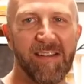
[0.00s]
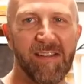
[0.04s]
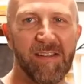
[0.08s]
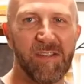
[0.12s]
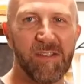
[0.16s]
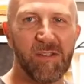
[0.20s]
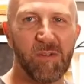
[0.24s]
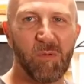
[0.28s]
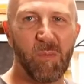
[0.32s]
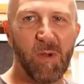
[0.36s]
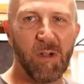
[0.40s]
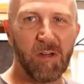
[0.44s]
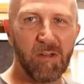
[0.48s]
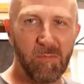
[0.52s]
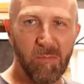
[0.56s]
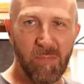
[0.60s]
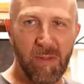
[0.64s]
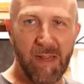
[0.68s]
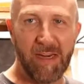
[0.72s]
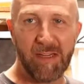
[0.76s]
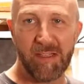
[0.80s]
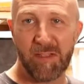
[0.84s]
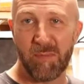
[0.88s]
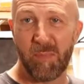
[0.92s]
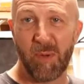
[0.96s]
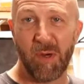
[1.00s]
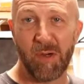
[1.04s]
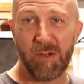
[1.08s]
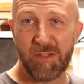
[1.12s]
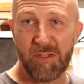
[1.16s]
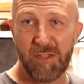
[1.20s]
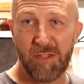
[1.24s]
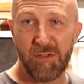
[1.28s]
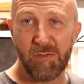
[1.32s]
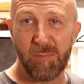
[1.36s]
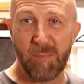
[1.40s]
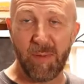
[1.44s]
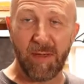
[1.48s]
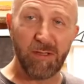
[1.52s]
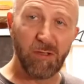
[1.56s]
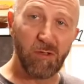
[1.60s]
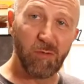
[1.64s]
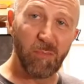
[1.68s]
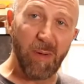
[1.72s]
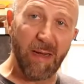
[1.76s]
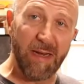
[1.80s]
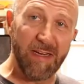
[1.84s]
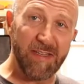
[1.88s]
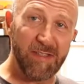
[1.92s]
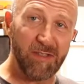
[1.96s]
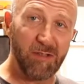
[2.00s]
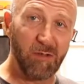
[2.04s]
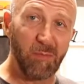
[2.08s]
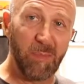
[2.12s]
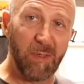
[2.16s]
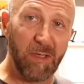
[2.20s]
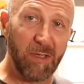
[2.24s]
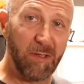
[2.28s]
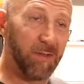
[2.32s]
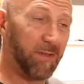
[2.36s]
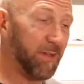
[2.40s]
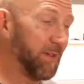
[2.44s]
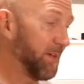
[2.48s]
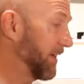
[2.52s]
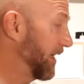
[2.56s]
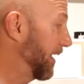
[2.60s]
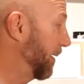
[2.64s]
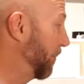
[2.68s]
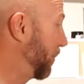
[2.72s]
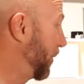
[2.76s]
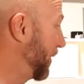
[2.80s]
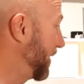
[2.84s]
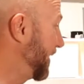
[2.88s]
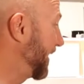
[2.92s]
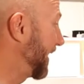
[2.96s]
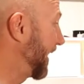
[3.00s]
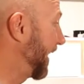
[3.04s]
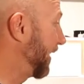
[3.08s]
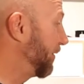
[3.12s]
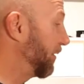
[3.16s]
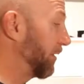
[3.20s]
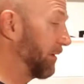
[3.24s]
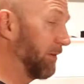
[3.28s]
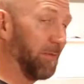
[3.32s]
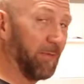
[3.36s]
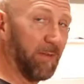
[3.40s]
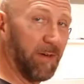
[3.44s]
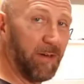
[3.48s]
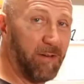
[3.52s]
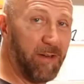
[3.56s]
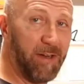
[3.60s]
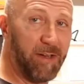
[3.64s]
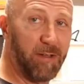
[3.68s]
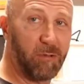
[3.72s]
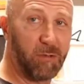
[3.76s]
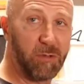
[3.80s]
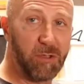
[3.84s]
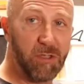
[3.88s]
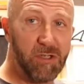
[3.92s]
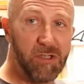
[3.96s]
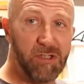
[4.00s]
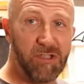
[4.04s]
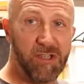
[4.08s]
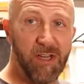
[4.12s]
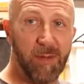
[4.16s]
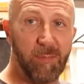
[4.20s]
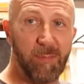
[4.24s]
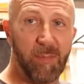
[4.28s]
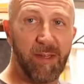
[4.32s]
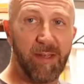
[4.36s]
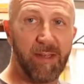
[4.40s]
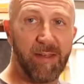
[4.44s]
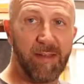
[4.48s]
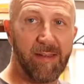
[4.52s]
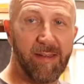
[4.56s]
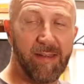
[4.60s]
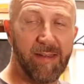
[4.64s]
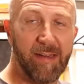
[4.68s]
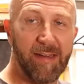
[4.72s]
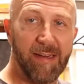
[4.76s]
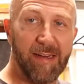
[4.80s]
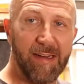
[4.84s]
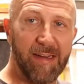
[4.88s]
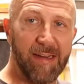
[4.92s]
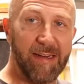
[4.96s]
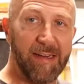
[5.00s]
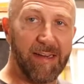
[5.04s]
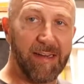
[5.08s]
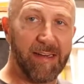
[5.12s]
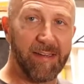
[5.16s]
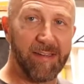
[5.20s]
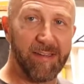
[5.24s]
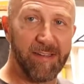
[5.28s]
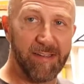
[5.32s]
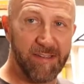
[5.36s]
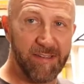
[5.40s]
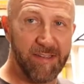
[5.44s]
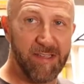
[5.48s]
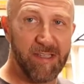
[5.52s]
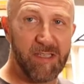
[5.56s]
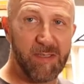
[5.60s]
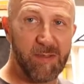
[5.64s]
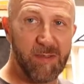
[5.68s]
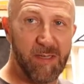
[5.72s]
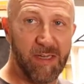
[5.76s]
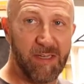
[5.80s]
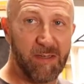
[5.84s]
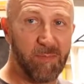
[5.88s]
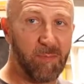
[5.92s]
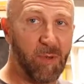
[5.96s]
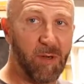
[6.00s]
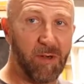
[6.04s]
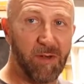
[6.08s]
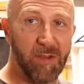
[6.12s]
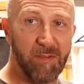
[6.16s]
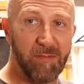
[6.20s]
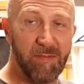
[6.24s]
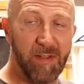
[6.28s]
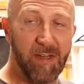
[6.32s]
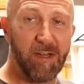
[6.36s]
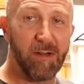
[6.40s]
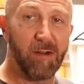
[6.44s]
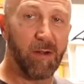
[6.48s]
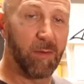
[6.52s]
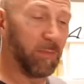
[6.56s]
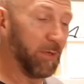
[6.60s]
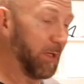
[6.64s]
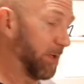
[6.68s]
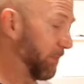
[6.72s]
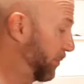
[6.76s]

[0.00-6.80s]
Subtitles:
So welcome back to part 2 of my new bicycle build. I'm putting together a Fairdale Goodship, and in this second part of the video I'm going